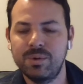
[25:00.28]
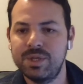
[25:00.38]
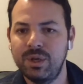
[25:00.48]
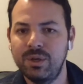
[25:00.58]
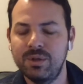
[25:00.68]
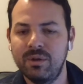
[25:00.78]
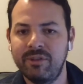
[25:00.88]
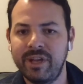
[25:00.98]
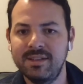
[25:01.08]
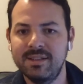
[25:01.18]
continue to do
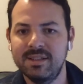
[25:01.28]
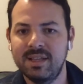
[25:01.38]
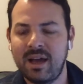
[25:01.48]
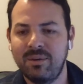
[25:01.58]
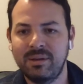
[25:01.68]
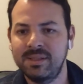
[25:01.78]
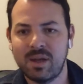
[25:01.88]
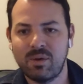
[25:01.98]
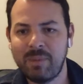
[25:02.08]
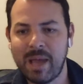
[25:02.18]
events. It's
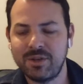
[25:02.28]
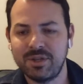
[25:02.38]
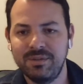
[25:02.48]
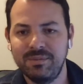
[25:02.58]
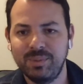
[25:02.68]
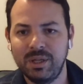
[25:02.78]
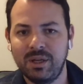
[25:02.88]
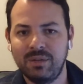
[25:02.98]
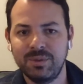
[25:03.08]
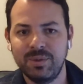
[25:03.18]
our passion. We
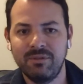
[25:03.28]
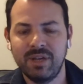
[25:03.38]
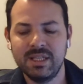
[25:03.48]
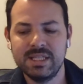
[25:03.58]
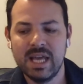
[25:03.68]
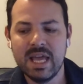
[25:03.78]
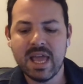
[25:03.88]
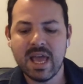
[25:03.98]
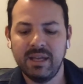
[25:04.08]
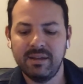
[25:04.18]
love doing events,
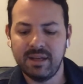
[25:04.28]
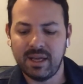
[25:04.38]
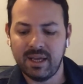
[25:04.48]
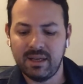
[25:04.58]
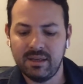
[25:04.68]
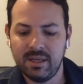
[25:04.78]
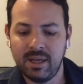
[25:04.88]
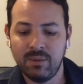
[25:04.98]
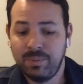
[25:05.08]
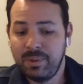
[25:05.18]
and
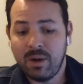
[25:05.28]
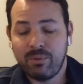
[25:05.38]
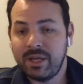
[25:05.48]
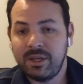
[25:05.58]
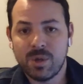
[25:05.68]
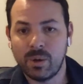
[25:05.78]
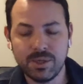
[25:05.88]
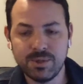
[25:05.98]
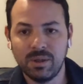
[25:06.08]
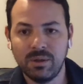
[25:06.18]
we are already
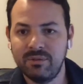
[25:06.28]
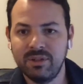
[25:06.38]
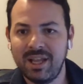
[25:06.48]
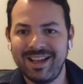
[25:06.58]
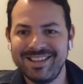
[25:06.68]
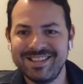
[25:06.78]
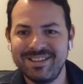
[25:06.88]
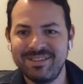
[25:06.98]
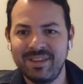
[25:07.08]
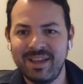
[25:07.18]
talking to a lot of clients
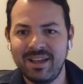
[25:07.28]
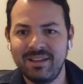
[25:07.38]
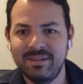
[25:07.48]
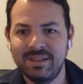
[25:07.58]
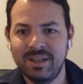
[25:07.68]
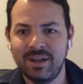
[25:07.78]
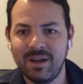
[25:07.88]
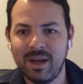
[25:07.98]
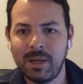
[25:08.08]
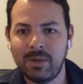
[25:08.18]
that they
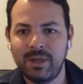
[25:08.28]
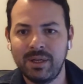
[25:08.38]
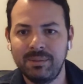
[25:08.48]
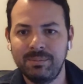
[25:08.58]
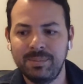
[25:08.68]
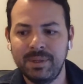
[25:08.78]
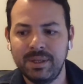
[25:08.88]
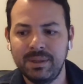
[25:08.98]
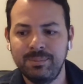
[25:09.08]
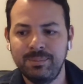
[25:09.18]
about the
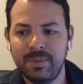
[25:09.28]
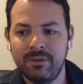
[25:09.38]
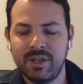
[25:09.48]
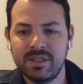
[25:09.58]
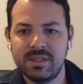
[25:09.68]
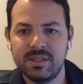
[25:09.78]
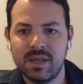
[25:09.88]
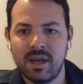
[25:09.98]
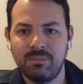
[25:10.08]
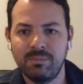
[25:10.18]
events.
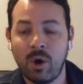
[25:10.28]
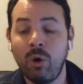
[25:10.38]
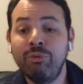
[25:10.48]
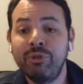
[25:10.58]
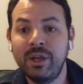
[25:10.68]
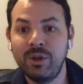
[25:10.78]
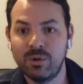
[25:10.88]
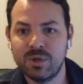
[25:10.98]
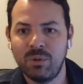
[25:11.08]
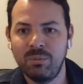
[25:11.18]
Hopefully in
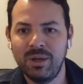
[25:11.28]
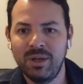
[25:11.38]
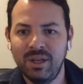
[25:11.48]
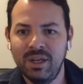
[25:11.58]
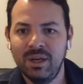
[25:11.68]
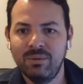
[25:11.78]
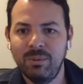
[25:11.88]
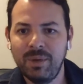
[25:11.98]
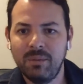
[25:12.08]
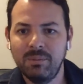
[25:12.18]
October,
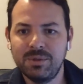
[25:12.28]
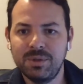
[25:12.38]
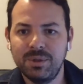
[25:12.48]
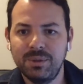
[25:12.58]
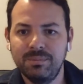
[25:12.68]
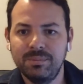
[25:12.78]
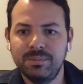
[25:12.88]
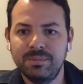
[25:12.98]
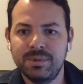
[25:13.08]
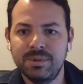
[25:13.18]
we'll be able to
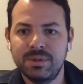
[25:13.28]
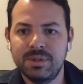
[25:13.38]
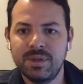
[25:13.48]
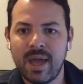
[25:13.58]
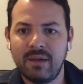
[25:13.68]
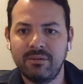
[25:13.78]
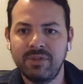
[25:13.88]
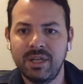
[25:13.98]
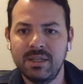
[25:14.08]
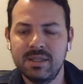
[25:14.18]
have
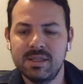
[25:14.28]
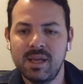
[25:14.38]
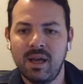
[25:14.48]
events.